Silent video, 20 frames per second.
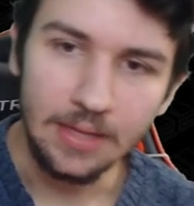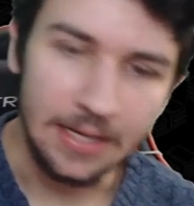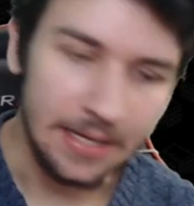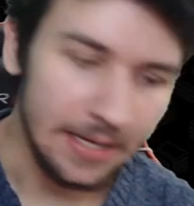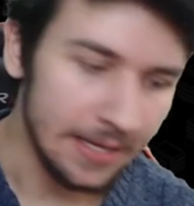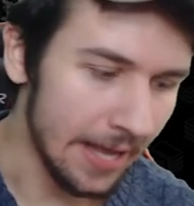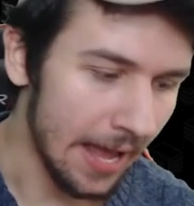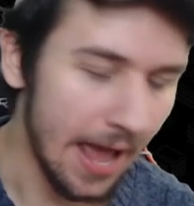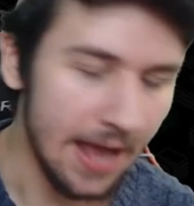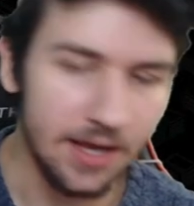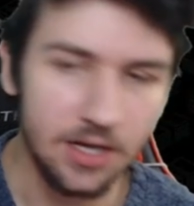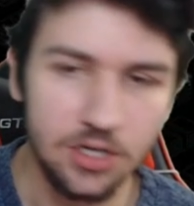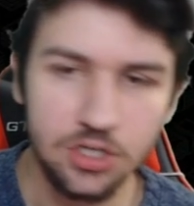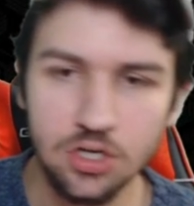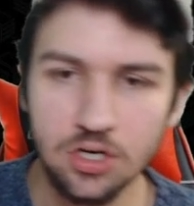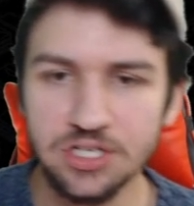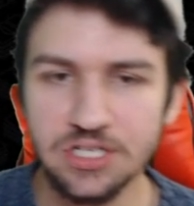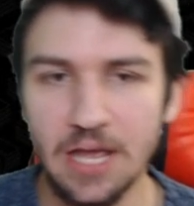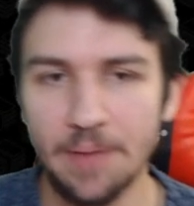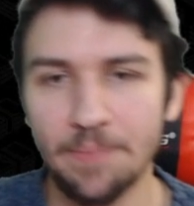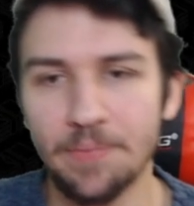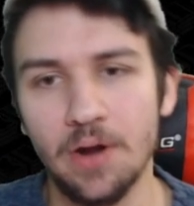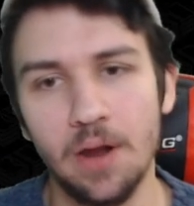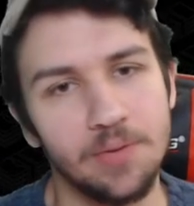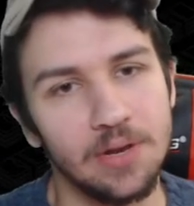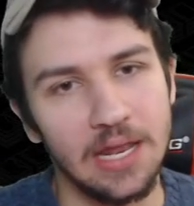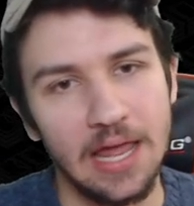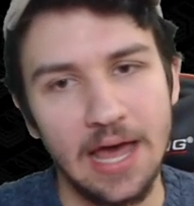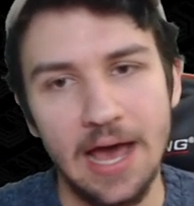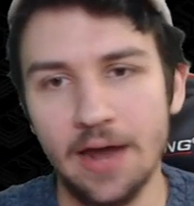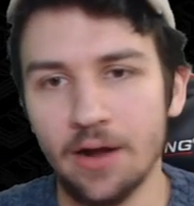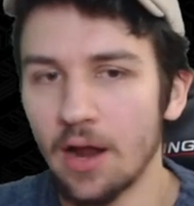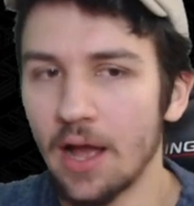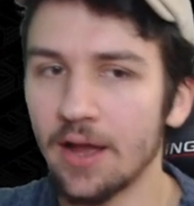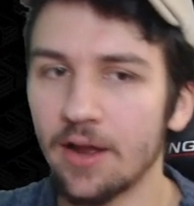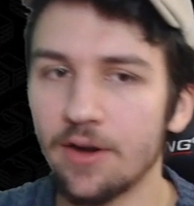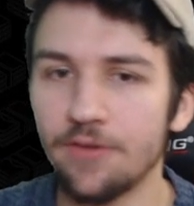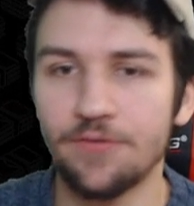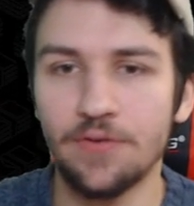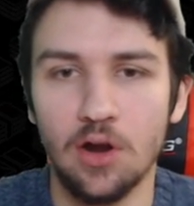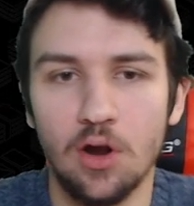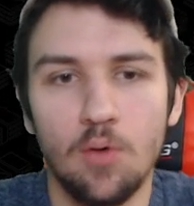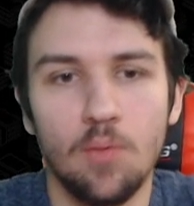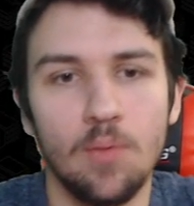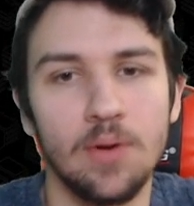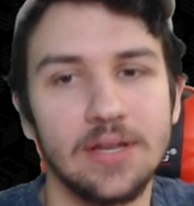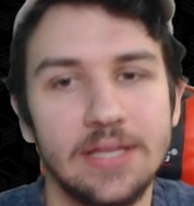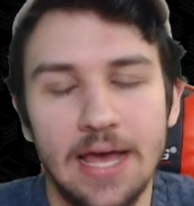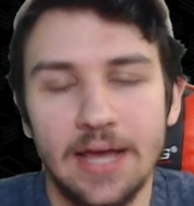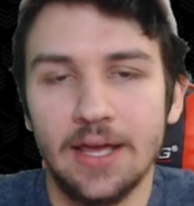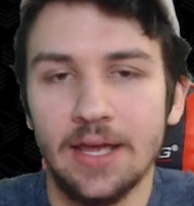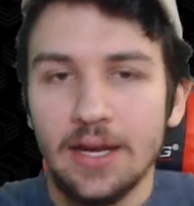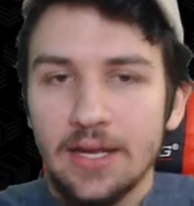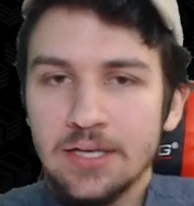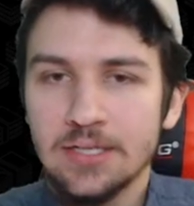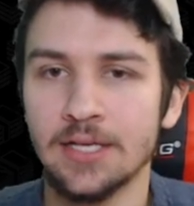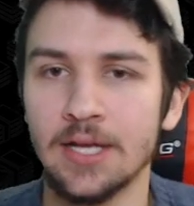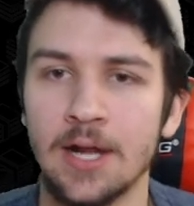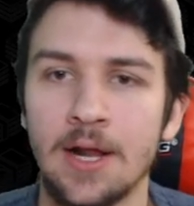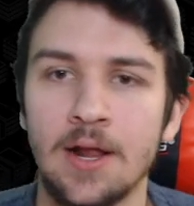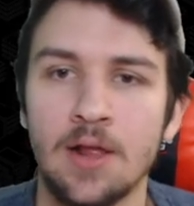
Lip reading: Yeah, I gotta start stepping up in ladder. I gotta figure out what deck it is.